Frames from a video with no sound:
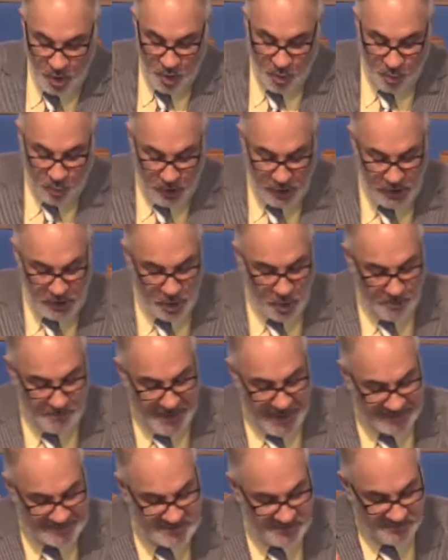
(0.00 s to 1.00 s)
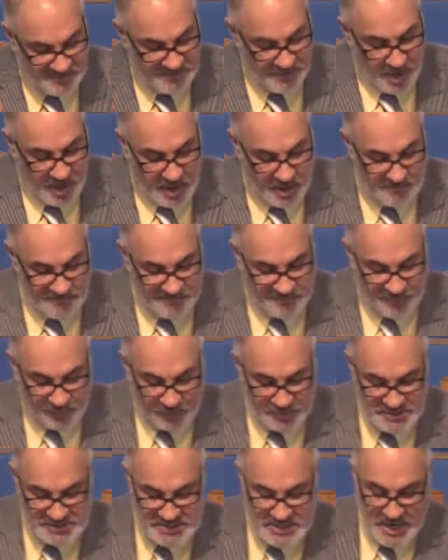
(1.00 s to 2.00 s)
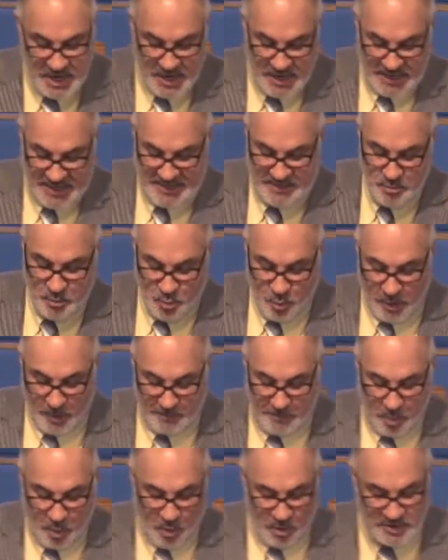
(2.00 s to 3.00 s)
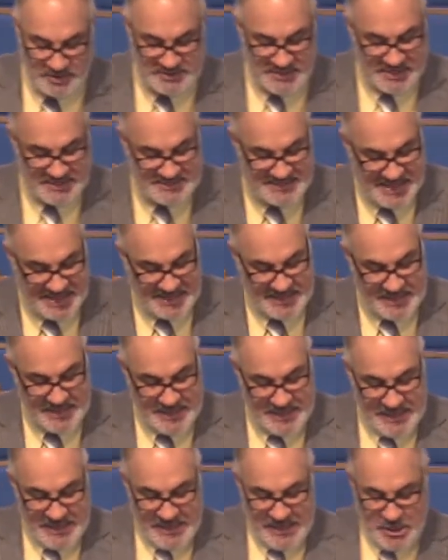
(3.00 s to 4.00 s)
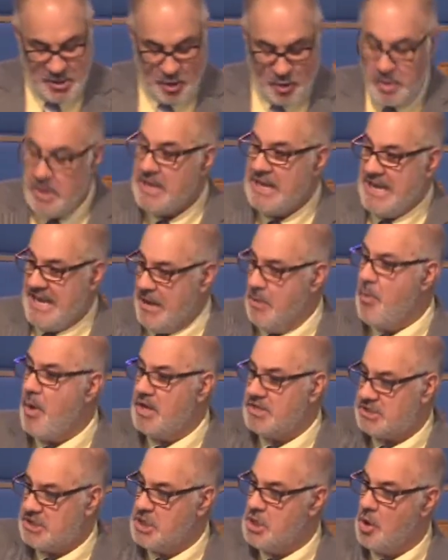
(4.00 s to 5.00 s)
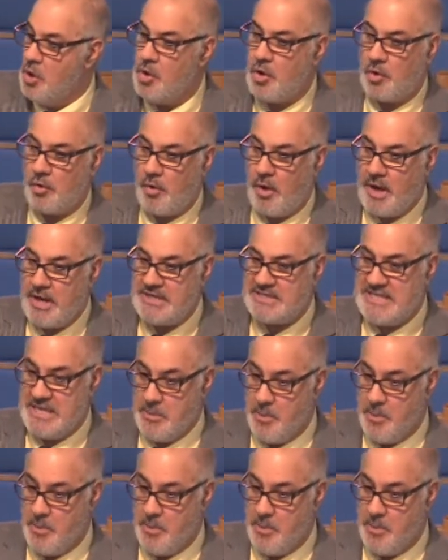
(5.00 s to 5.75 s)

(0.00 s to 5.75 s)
We're going to go back to verse 9, where Paul says that, you know, he wants to know Christ.